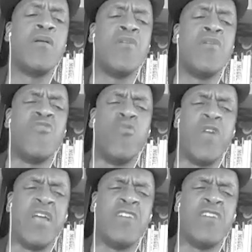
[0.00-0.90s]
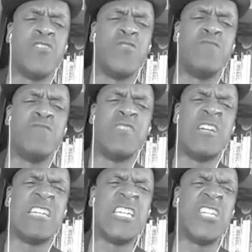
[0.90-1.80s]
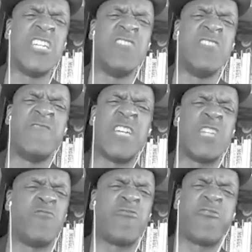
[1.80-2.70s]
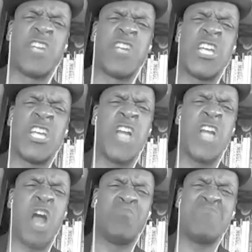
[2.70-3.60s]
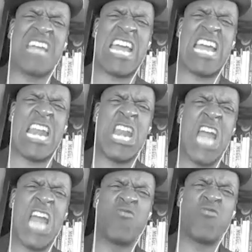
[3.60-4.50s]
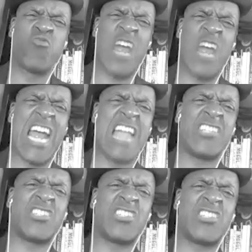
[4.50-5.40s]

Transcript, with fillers: We who believe in freedom cannot rest.